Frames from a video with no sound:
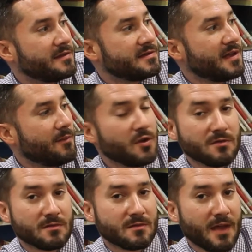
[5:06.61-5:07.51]

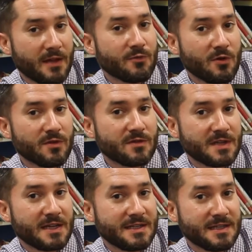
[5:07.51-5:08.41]
stumbled, and wrote those
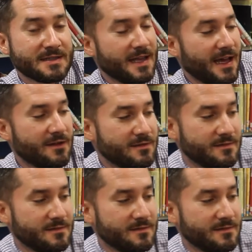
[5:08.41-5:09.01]
ideas down.